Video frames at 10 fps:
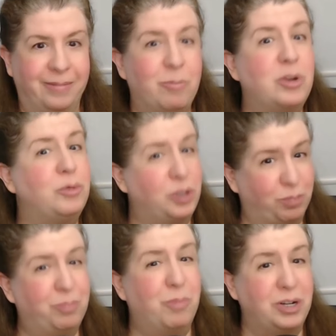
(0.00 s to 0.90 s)
which
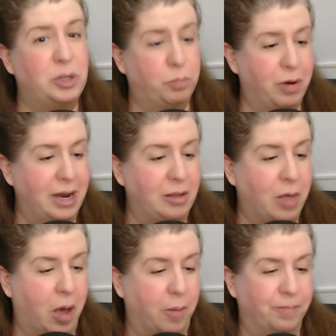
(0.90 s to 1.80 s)
is pretty
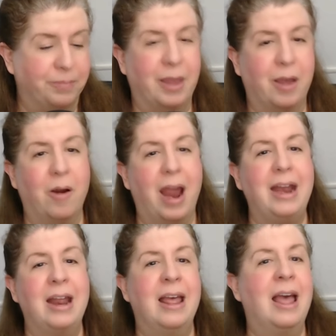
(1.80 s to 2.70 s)
low. All right.